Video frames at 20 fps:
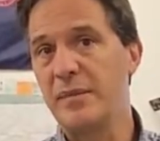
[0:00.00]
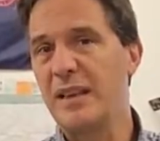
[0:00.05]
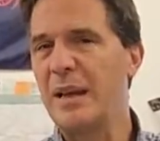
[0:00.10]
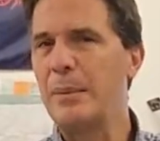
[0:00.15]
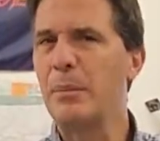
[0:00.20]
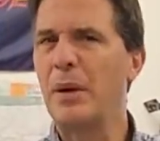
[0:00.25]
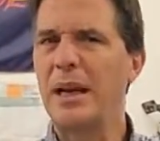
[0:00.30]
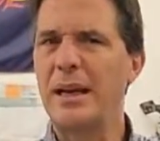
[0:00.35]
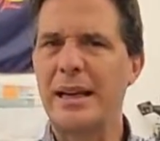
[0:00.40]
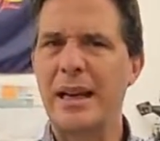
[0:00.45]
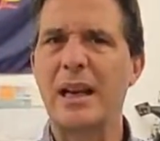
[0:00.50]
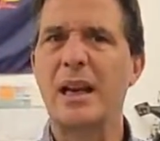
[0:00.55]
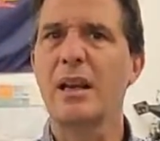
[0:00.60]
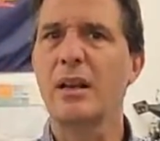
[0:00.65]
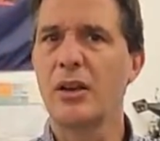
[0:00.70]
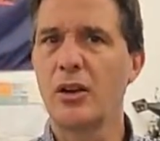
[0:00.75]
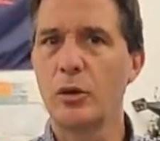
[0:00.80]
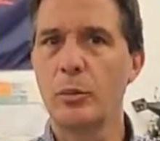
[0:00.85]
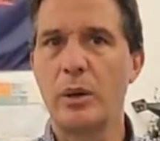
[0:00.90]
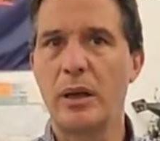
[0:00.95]
They might get a
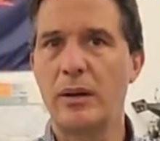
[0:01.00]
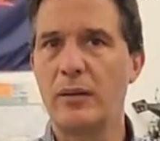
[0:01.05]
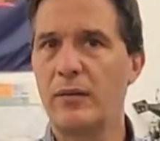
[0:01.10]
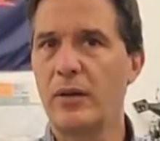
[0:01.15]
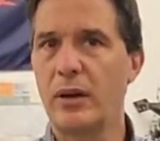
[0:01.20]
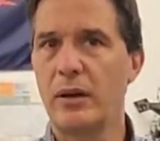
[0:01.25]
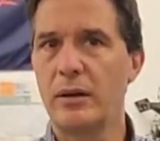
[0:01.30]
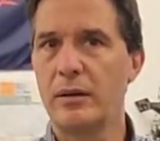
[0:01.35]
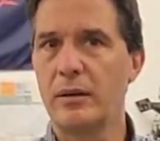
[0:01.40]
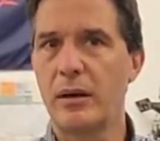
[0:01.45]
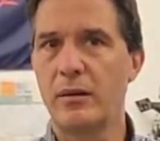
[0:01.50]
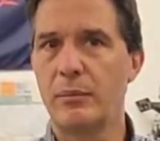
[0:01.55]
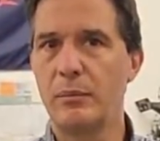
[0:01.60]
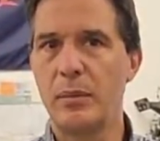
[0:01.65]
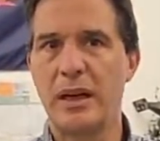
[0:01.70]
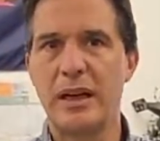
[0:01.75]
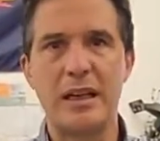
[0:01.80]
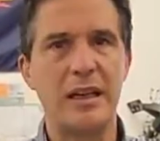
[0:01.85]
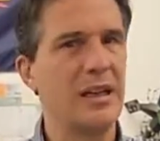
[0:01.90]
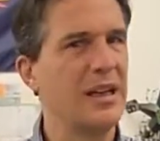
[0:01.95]
little bit of
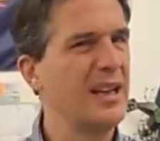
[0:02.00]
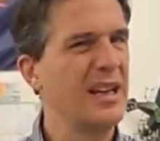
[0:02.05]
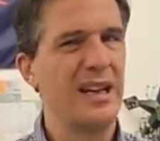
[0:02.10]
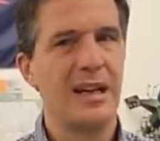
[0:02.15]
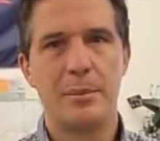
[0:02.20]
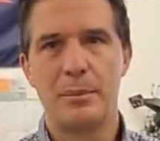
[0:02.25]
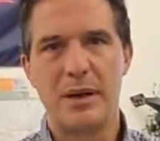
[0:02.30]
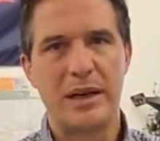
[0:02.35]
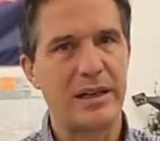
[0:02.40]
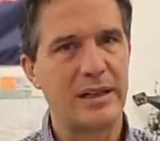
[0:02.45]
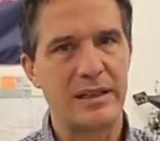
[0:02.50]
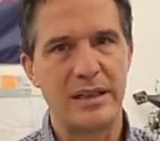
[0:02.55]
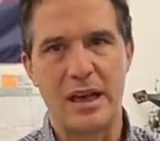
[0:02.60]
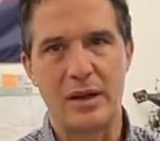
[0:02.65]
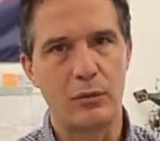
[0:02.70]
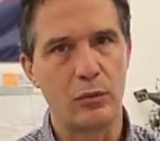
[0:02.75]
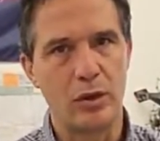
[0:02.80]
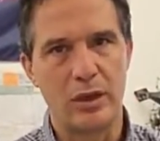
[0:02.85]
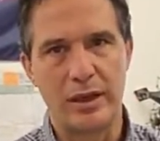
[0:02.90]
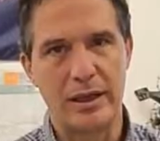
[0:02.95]
money, but it's
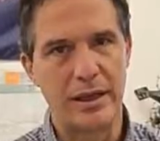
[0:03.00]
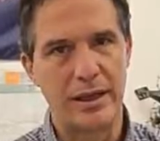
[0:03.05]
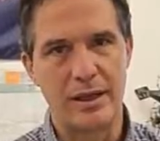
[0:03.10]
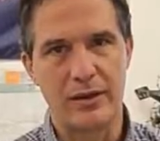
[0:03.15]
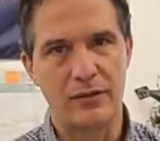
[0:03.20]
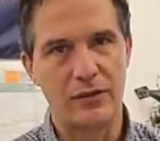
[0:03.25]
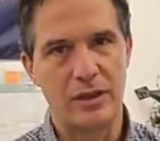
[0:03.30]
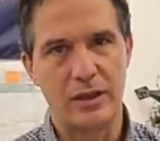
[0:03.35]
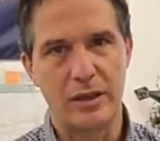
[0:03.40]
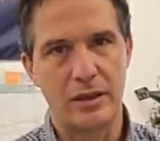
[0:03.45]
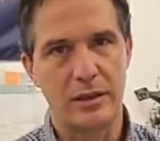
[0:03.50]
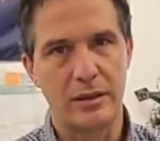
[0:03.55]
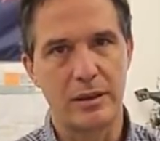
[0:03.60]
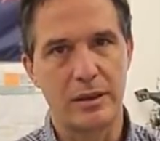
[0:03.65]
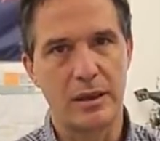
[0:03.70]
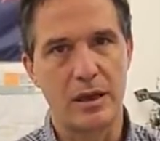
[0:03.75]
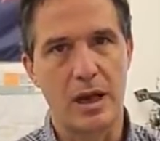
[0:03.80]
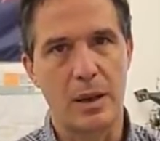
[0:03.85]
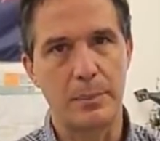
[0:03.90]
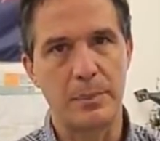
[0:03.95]
not really enough
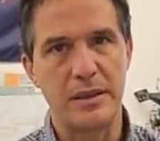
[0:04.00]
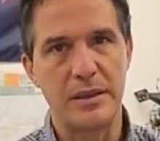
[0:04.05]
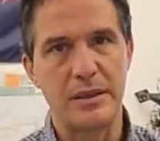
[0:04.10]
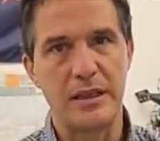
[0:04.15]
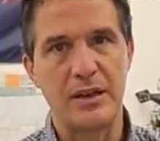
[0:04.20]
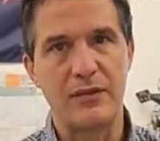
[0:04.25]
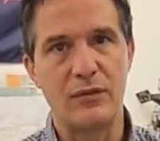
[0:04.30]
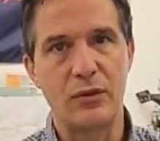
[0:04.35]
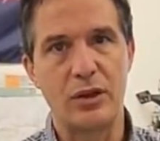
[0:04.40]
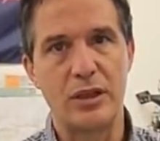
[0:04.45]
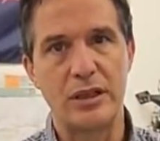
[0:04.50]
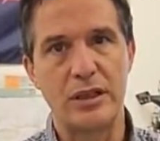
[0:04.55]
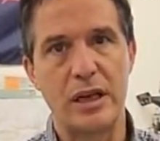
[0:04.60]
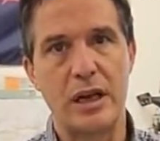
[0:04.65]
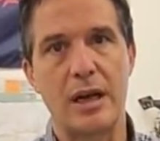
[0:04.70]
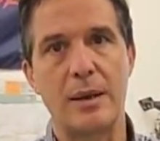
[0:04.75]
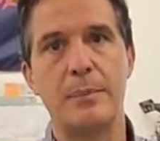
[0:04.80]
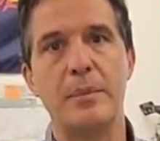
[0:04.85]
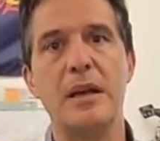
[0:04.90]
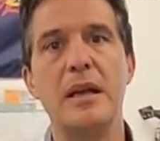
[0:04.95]
to compensate for the
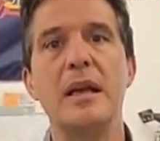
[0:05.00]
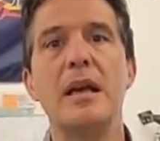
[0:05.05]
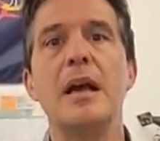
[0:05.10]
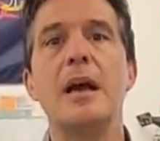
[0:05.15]
time.